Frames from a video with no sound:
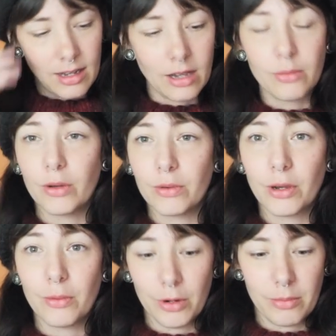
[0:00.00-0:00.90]
I won't
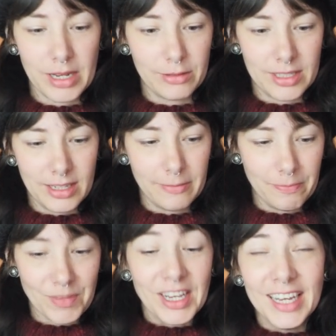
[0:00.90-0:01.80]
go on about it
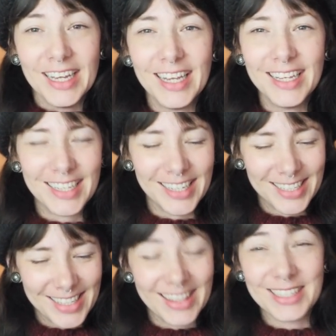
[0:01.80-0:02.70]

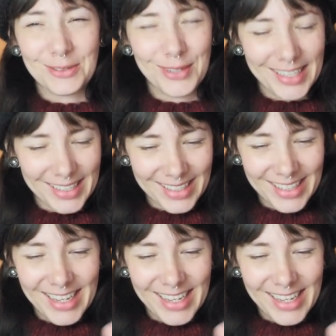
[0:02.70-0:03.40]
this week.